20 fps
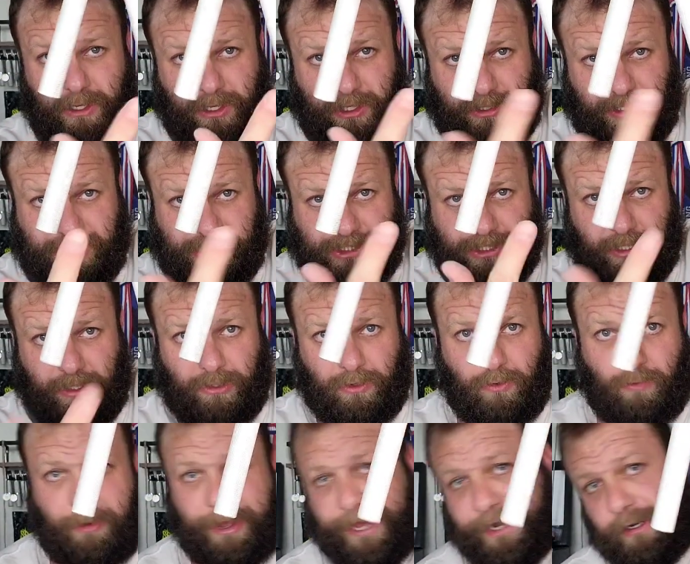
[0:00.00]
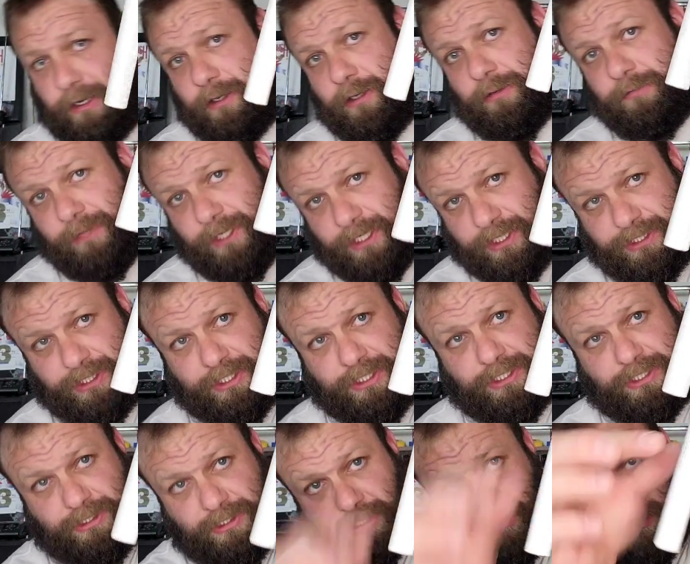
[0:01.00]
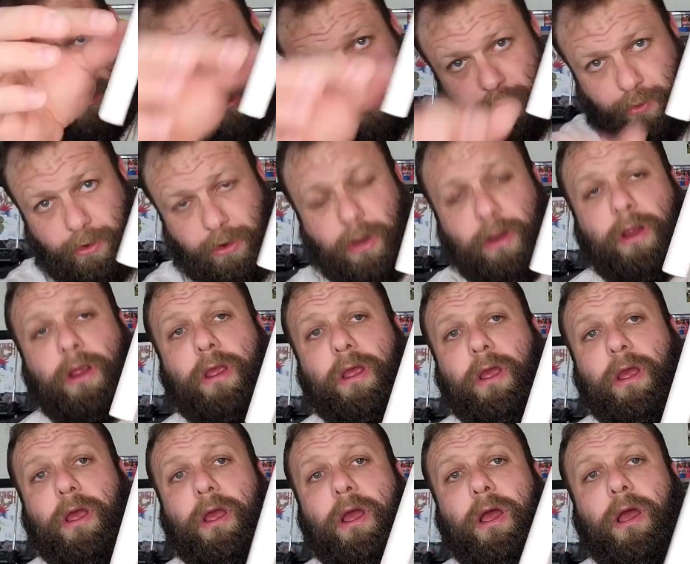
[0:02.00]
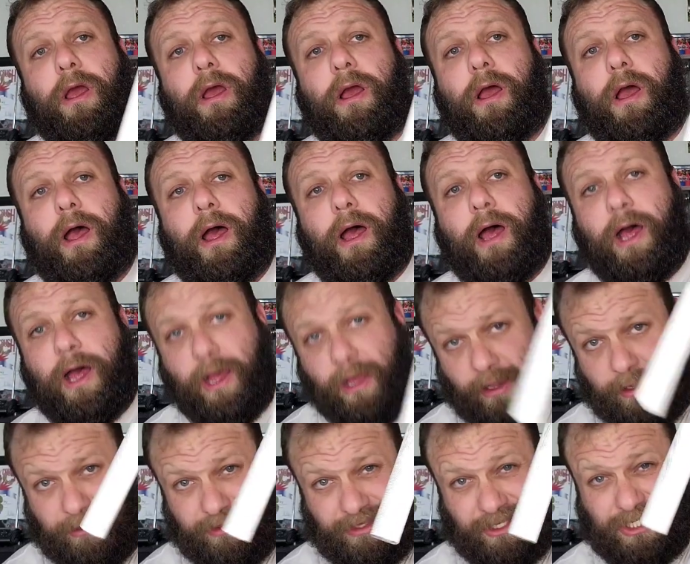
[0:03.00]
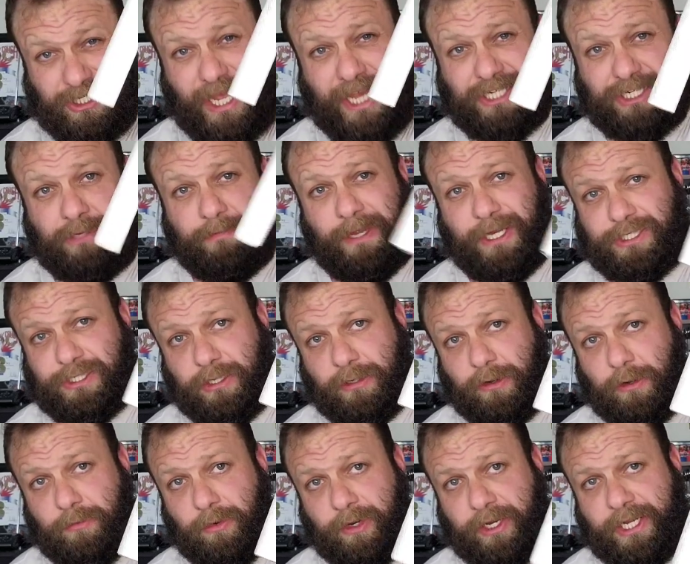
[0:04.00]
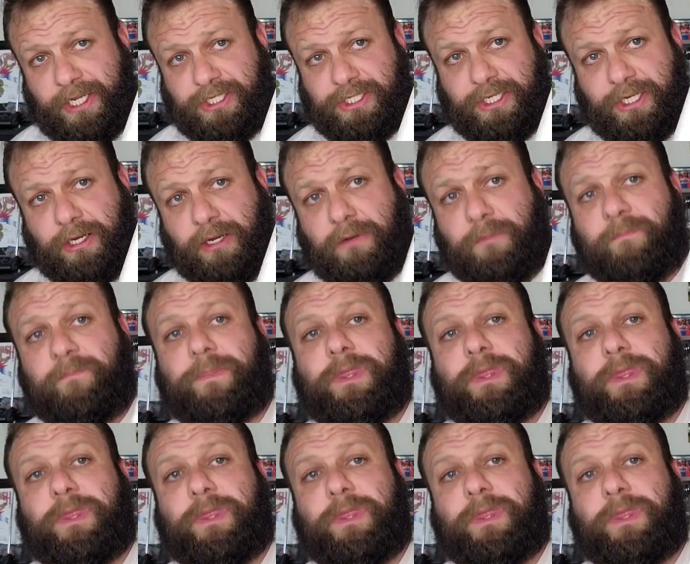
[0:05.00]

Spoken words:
This is a little wider because it's lower. This actually makes the gripper easier.